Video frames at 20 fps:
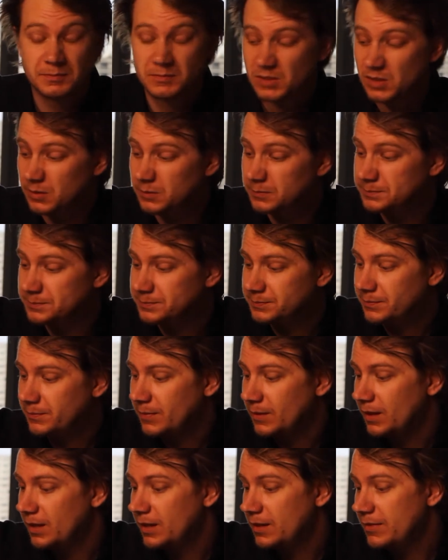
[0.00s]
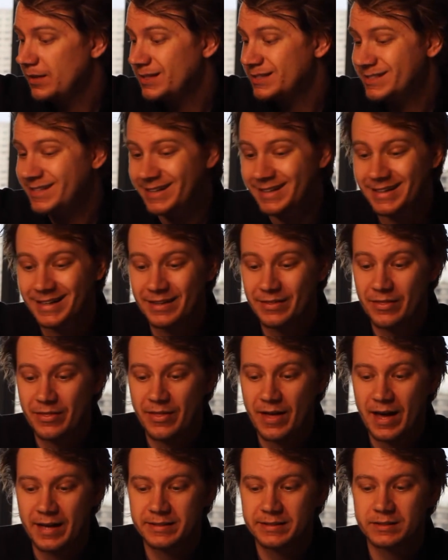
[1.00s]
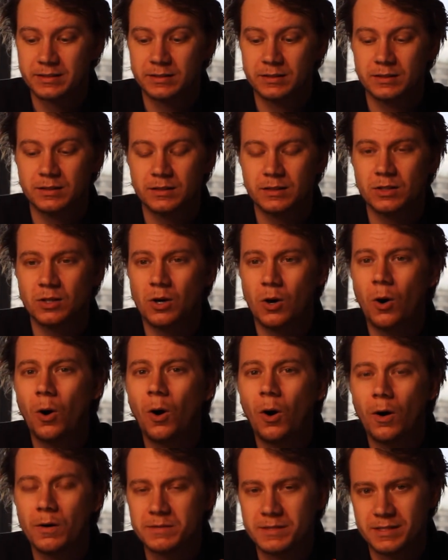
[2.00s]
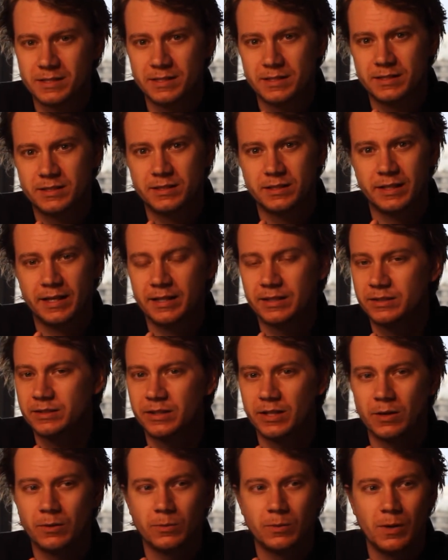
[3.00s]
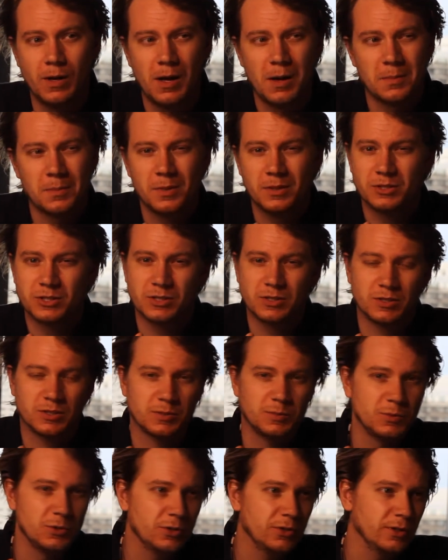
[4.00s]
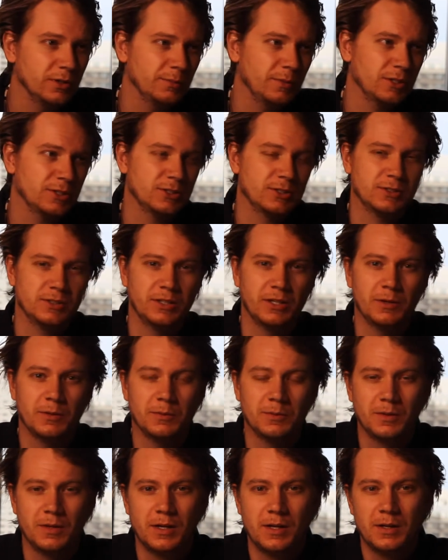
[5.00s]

So they say that causes it to get, you know, much smoother, much, you know,